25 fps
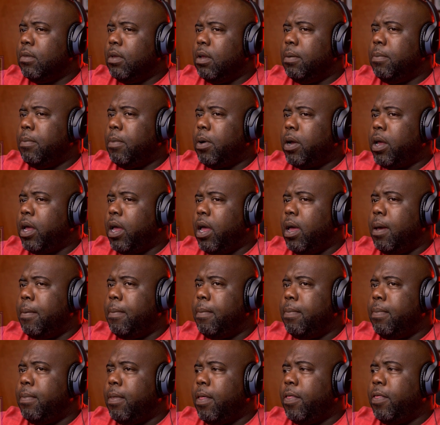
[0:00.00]
Mark
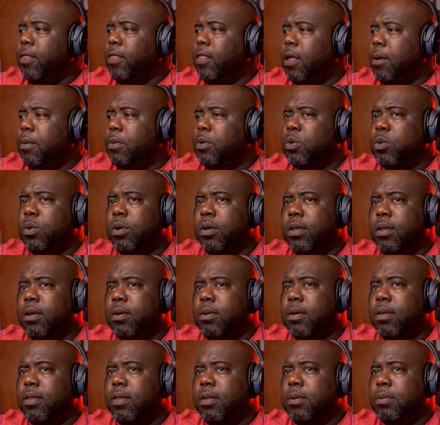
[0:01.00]
Ham, I think that was one.
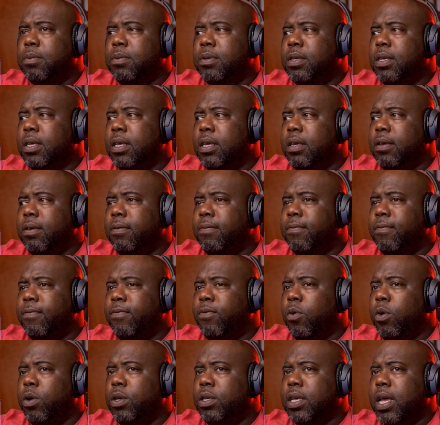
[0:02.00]
I think it was the
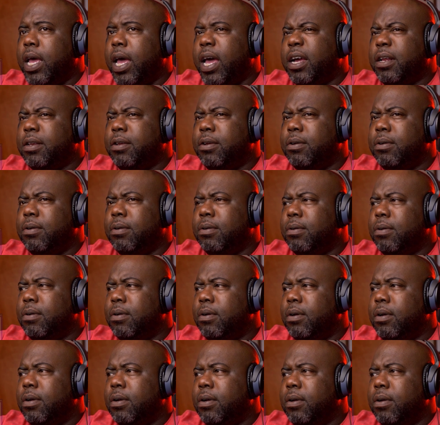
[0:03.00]
voice actor
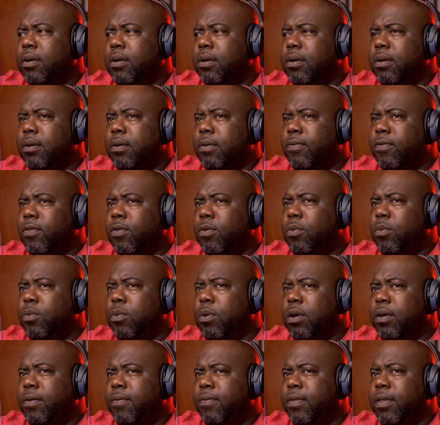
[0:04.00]
for
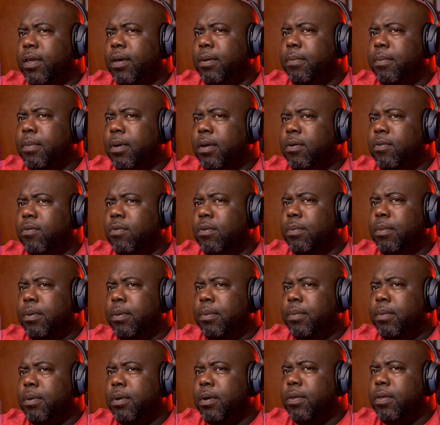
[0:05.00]
one of them. I don't
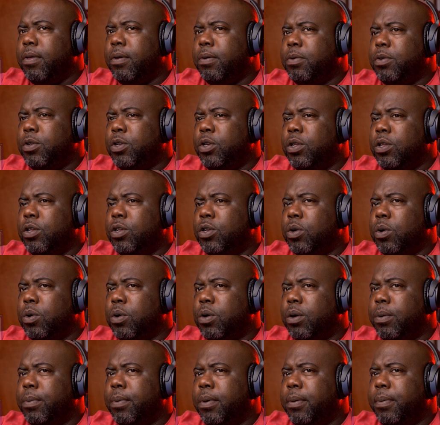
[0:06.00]
remember. I think it was just
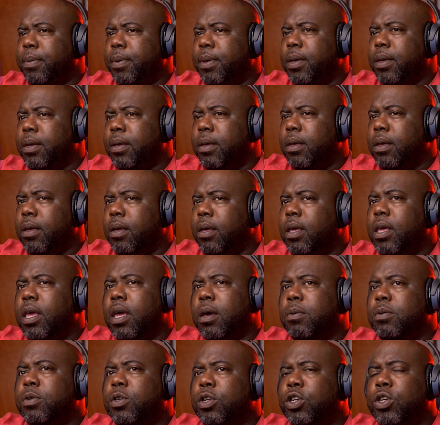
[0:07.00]
Joker, maybe. Yeah,
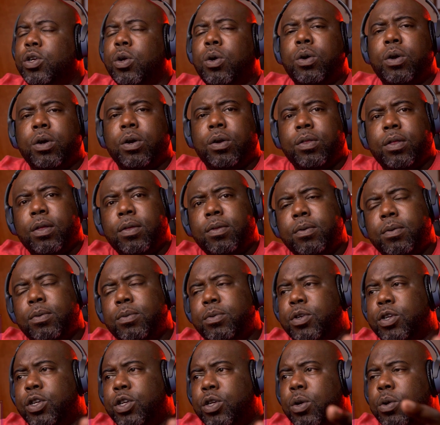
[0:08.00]
it was a Joker. It
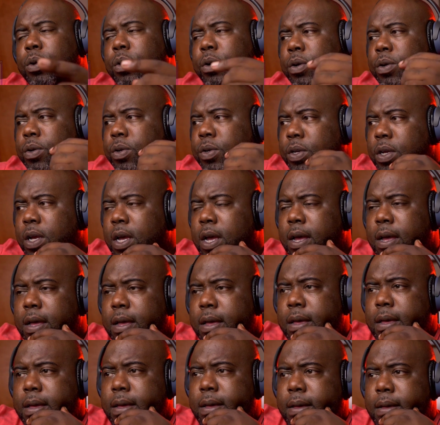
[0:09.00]
was a Joker's one
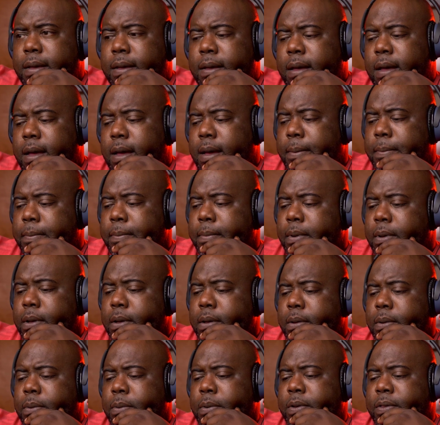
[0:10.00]

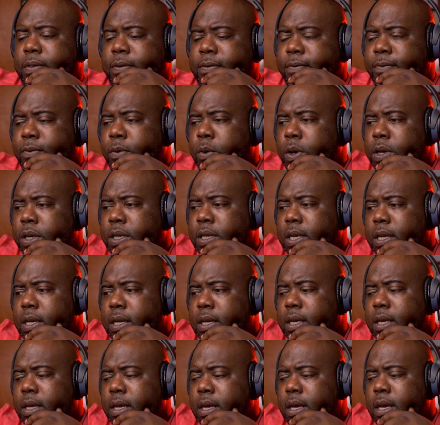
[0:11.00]
of the voice
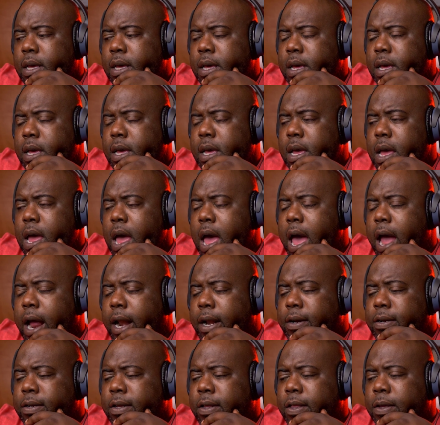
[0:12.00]

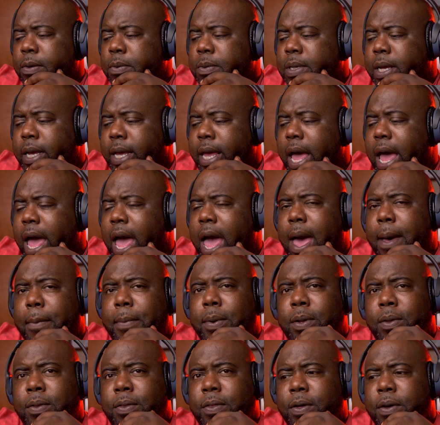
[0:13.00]
actors. I think it was like
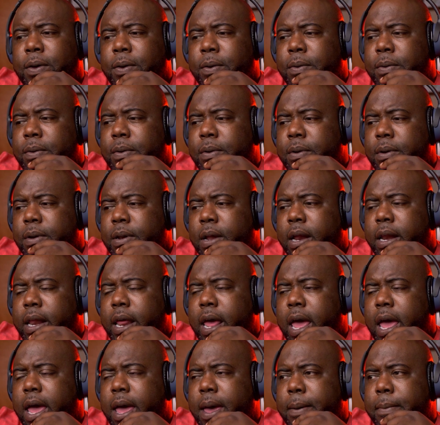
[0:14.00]
Hamill, though, not
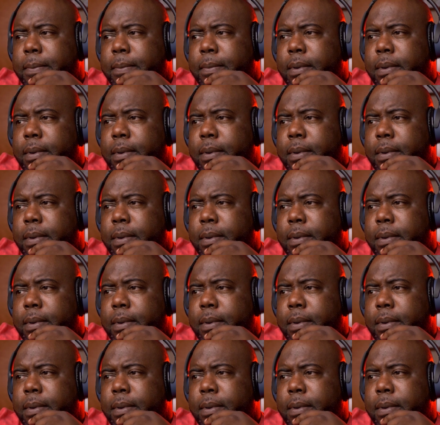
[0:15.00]
Ham.